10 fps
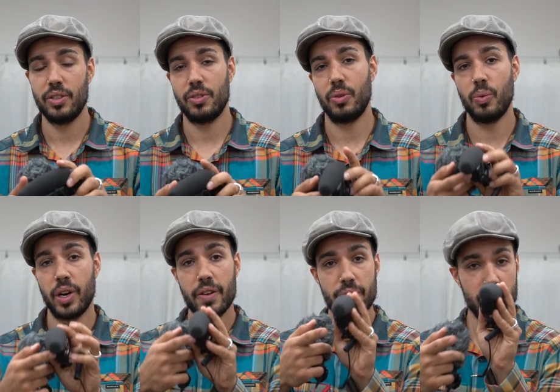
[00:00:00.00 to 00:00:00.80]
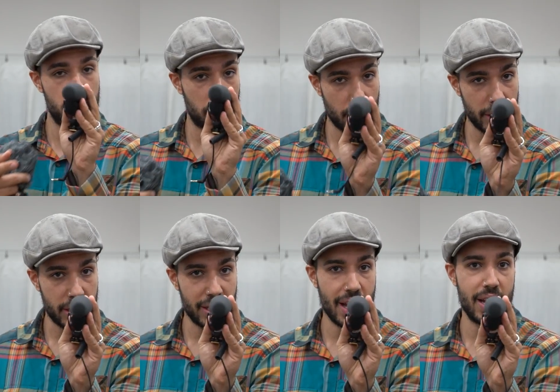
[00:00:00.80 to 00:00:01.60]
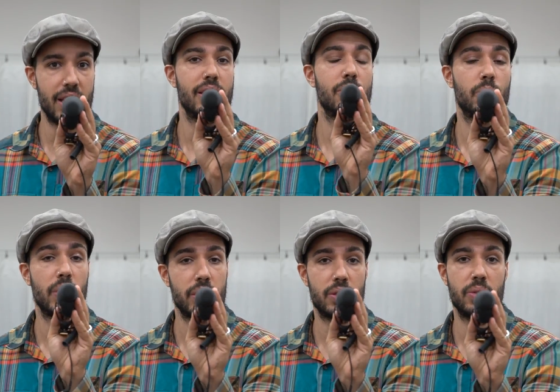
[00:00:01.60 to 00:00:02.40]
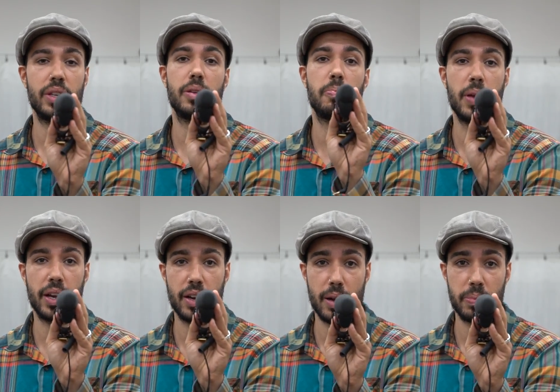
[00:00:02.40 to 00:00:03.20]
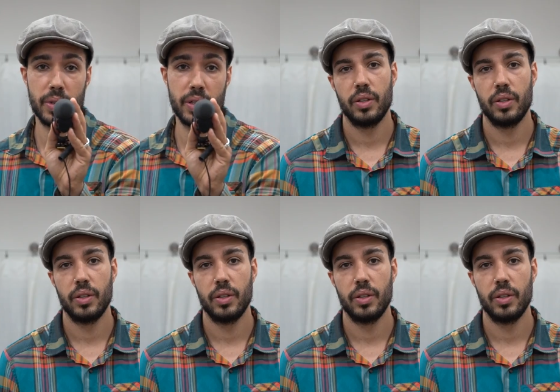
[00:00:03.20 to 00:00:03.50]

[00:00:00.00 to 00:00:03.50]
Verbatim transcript: So whatever it's pointed at is what it's going to pick up.